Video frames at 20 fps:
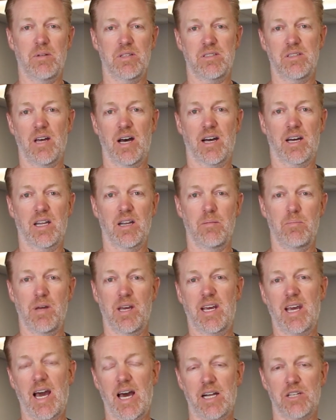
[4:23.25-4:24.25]
it's not gonna
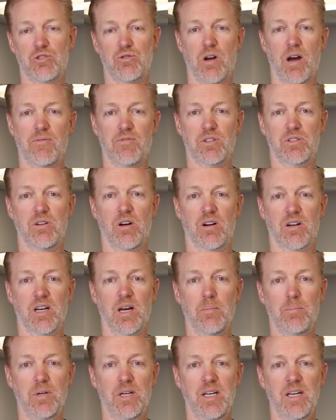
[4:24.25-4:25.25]
be catastrophic to our
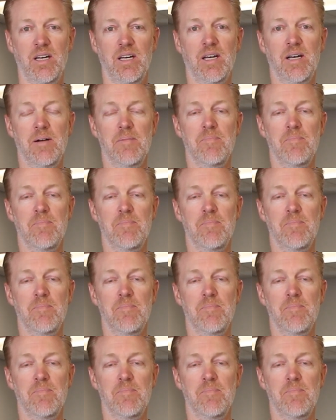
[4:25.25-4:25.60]
company,